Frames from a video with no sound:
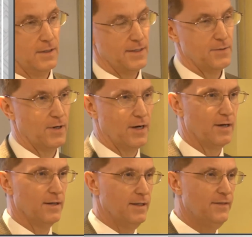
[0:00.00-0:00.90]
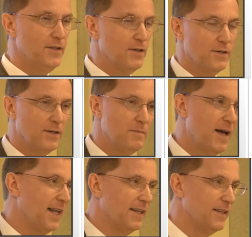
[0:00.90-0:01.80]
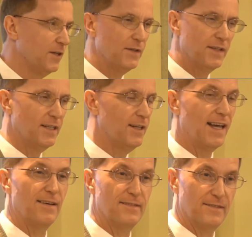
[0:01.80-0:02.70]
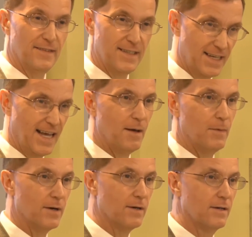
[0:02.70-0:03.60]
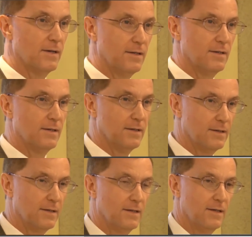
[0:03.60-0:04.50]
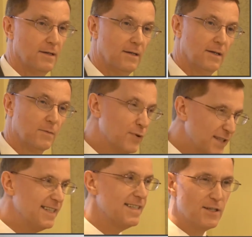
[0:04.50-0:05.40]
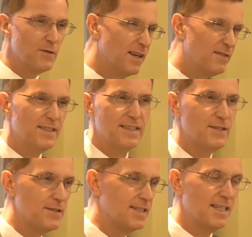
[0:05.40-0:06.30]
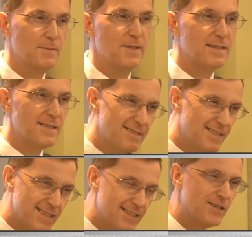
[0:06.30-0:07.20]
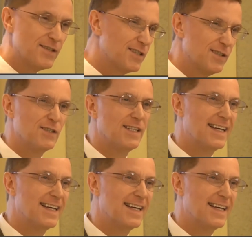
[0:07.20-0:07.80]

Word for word: is where if you're a man and the only thing you have is a hammer, pretty soon everything you see be starts to look